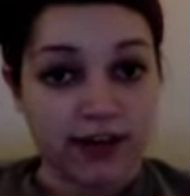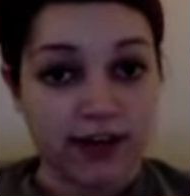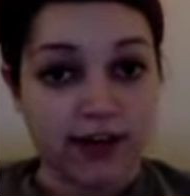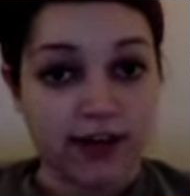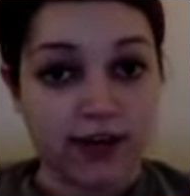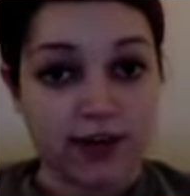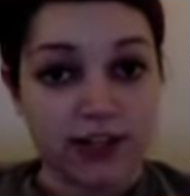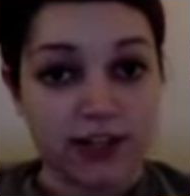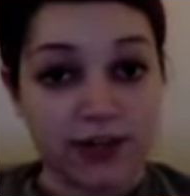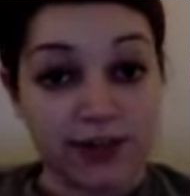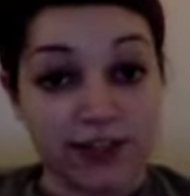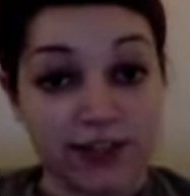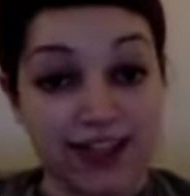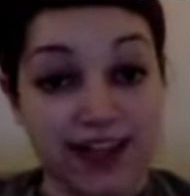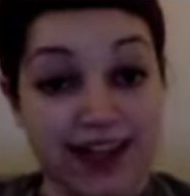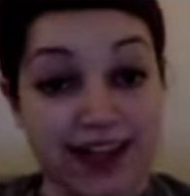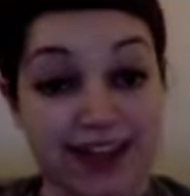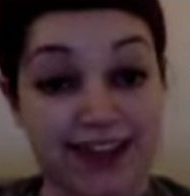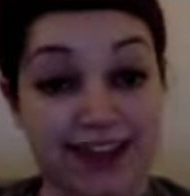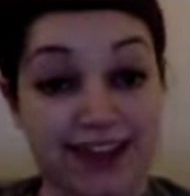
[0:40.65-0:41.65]
which means I
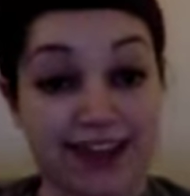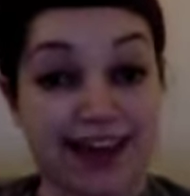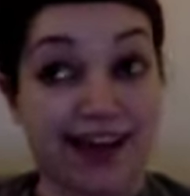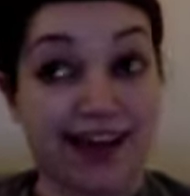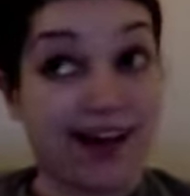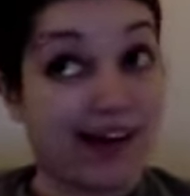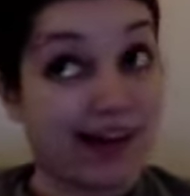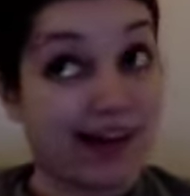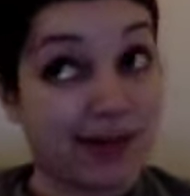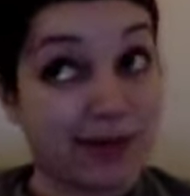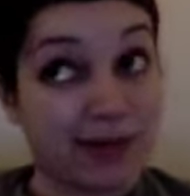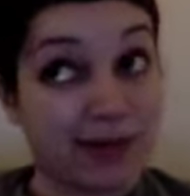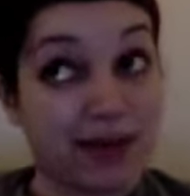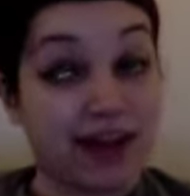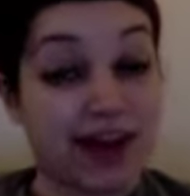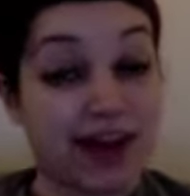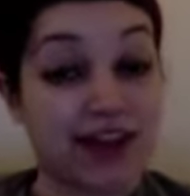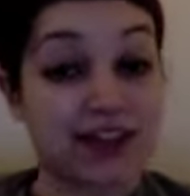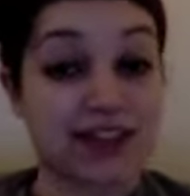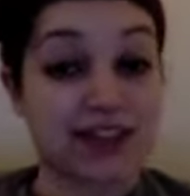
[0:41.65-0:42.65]
had to get up
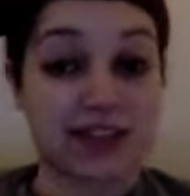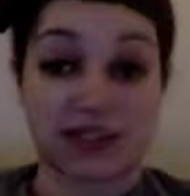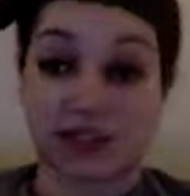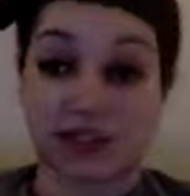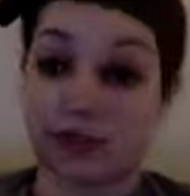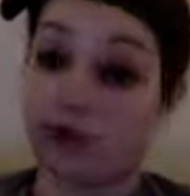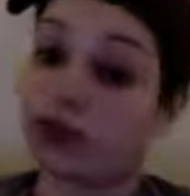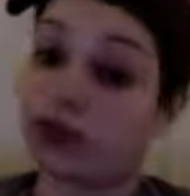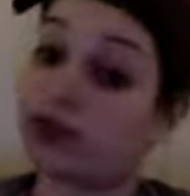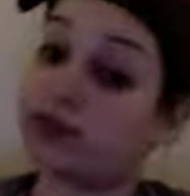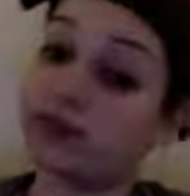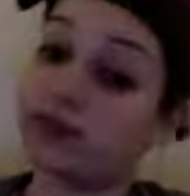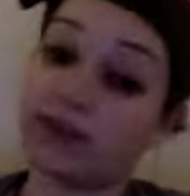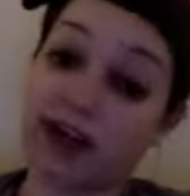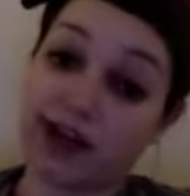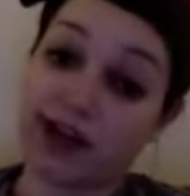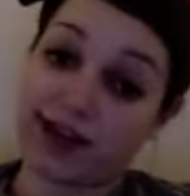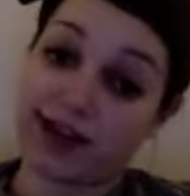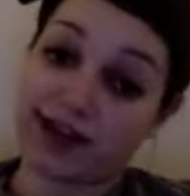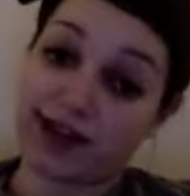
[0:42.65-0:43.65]
at 6:45
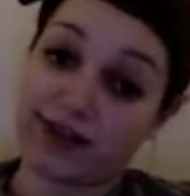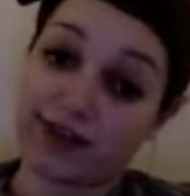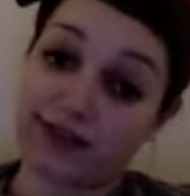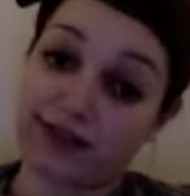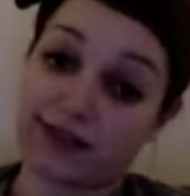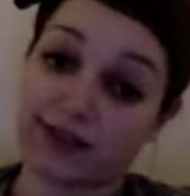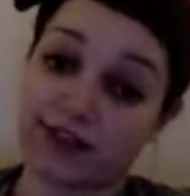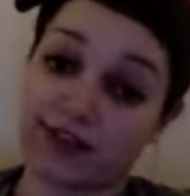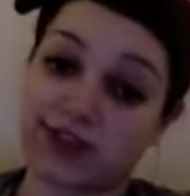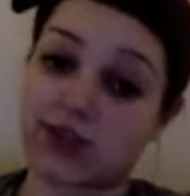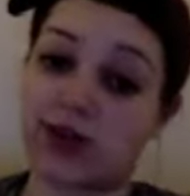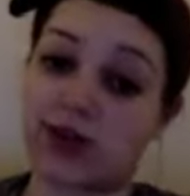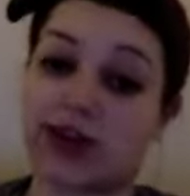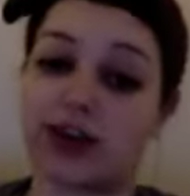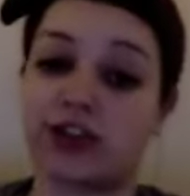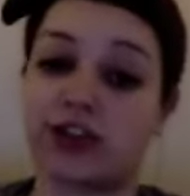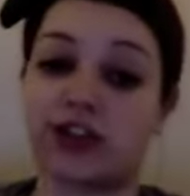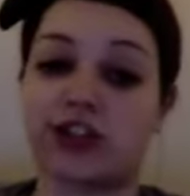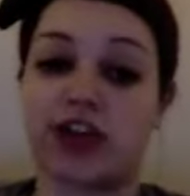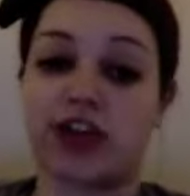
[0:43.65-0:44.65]
so I could
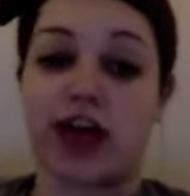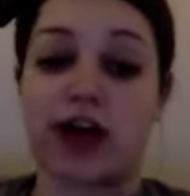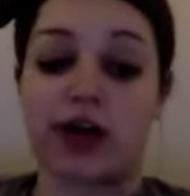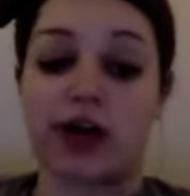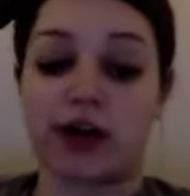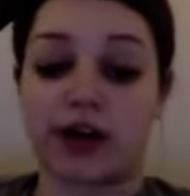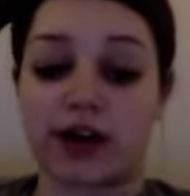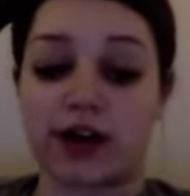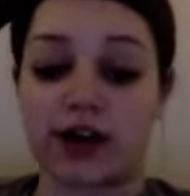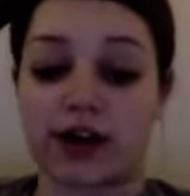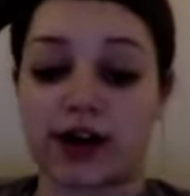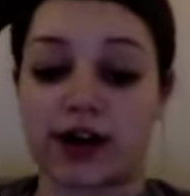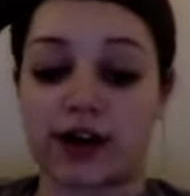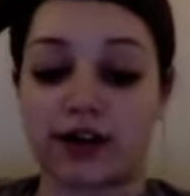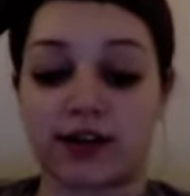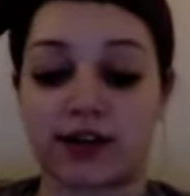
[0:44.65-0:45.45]
shower and